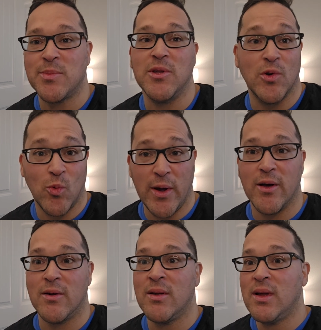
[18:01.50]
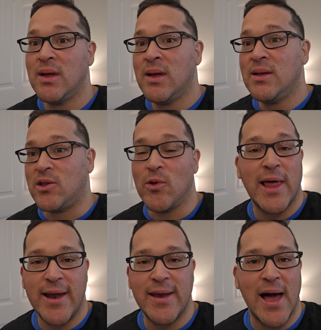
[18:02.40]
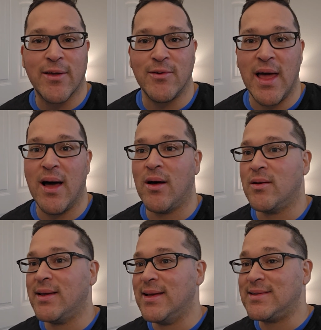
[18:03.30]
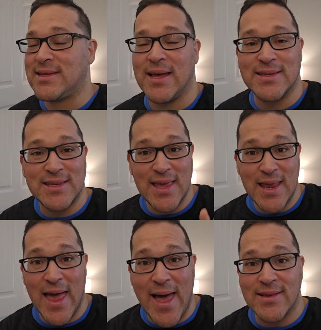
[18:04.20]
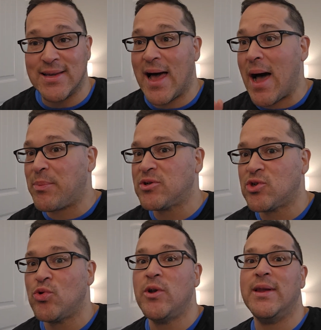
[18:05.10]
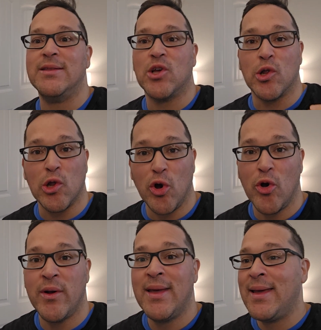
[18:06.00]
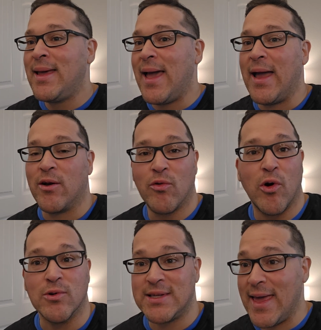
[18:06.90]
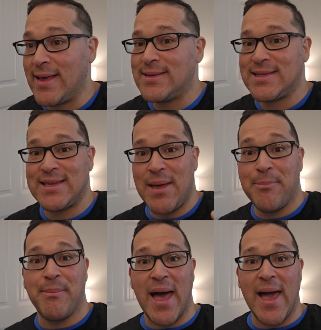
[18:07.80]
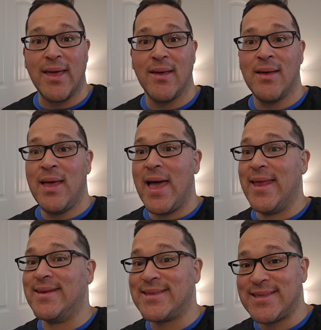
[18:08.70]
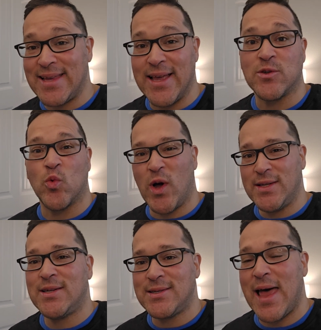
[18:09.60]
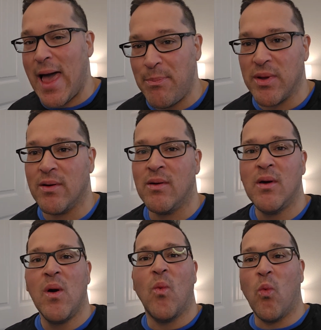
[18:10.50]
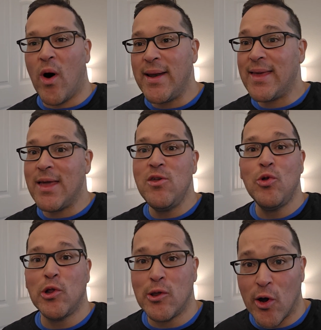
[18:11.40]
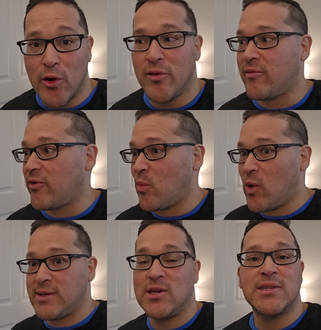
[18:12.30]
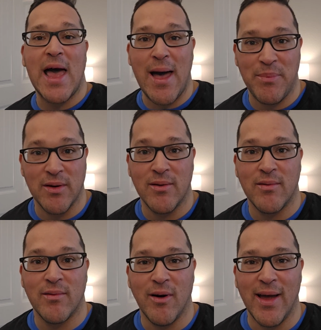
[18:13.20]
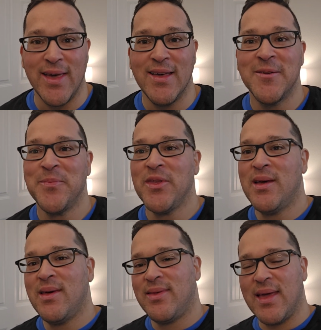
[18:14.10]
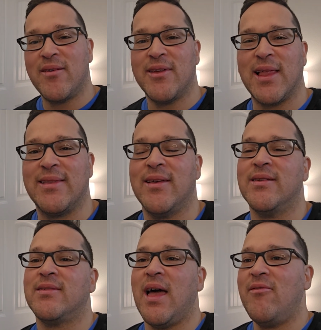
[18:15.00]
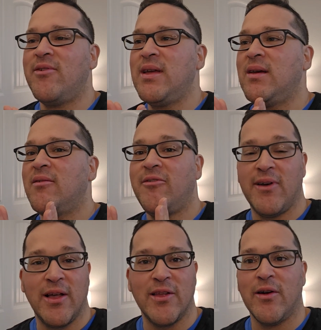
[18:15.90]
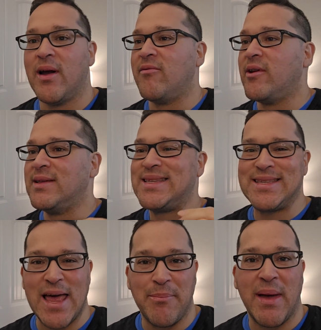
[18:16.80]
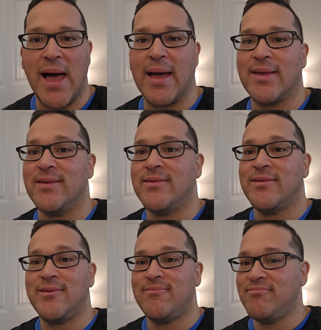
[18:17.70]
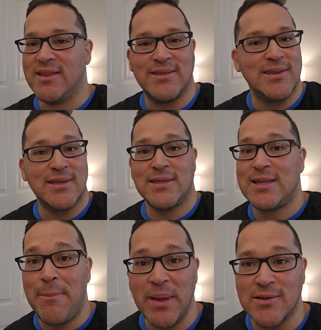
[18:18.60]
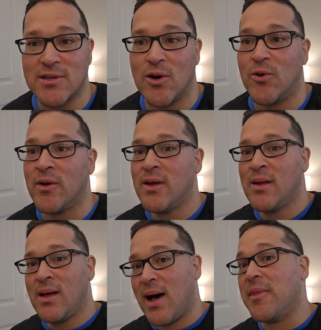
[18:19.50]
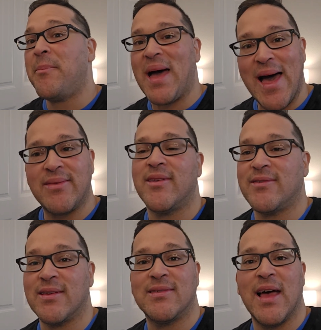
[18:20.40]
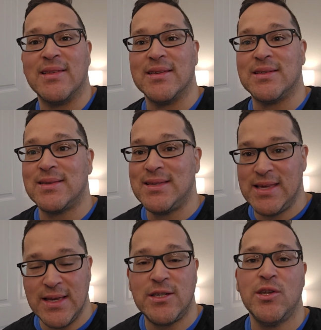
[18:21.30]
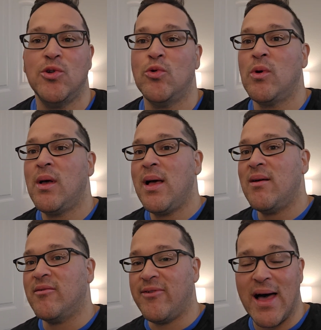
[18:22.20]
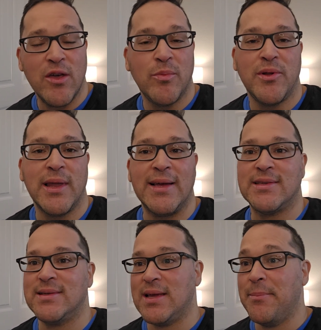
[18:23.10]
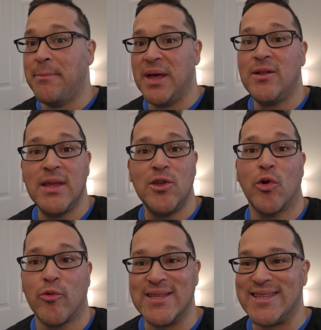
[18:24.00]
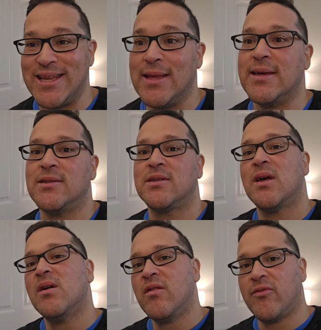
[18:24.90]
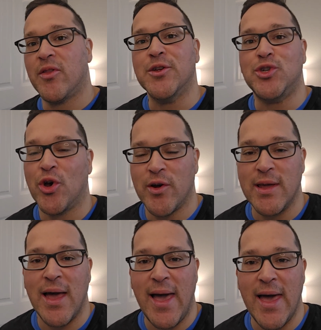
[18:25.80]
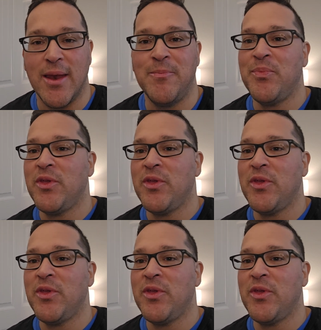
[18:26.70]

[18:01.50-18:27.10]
me, you will. Don't let it knock you down. Instead, see it as an opportunity to learn and grow. Take a step back and assess what just happened. What can you learn from what just happened, right? Think of it like this. Every failure, every setback it's just a stepping stone on the path to success. It's teaching you valuable lessons and building your resilience for the journey ahead.